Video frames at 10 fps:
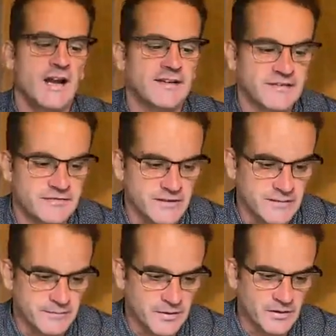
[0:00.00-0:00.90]
ice
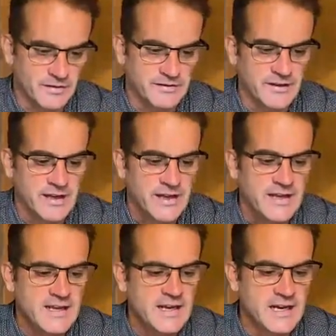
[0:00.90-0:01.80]
cream because
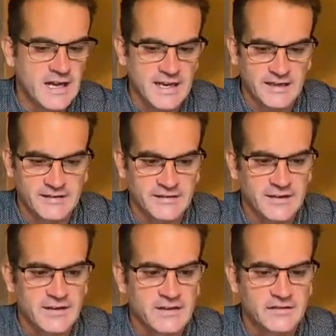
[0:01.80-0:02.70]
he likes
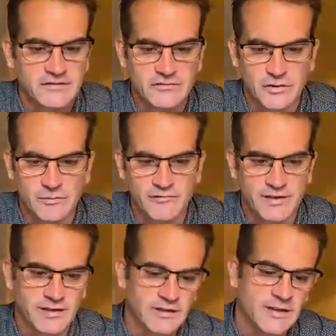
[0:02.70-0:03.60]

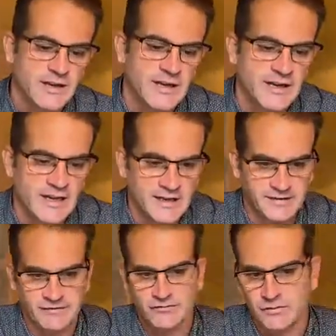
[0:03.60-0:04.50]
strawberry. He
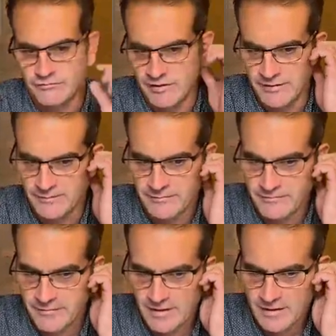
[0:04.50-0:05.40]
likes strawberry.
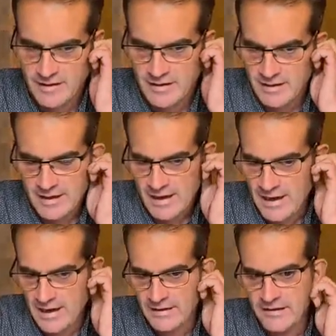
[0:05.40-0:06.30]

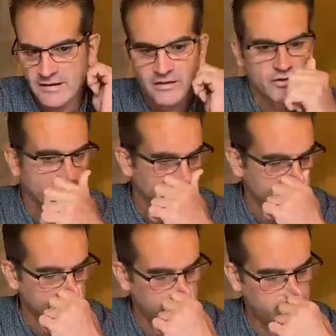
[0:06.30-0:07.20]
And the
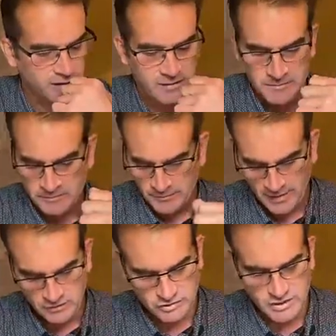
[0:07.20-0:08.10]
tourist
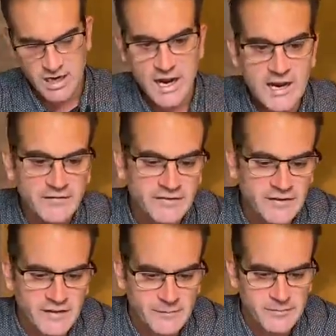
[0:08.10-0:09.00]
drives
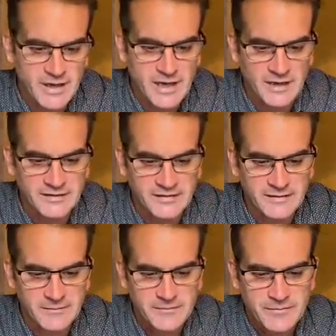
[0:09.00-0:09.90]
the
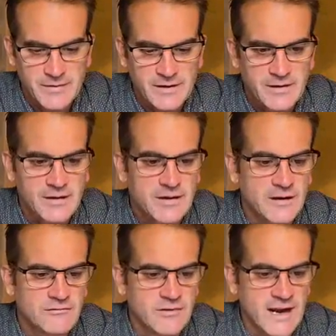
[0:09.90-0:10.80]
bus
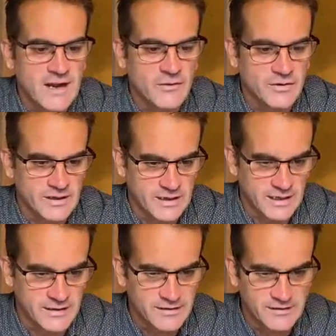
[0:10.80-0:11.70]
around
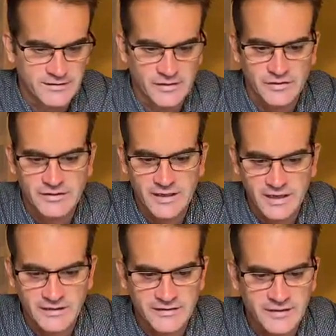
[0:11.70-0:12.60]
London. So
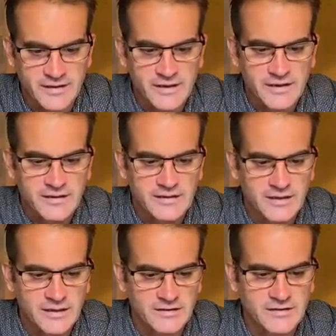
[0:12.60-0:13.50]
does
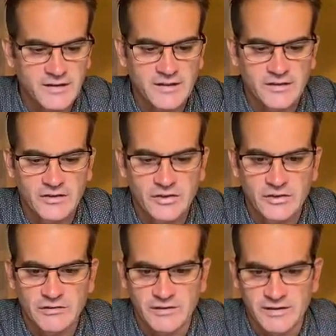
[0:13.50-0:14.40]
does the
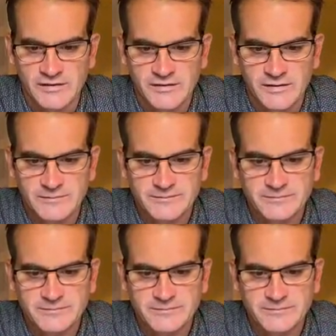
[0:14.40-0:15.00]
tourist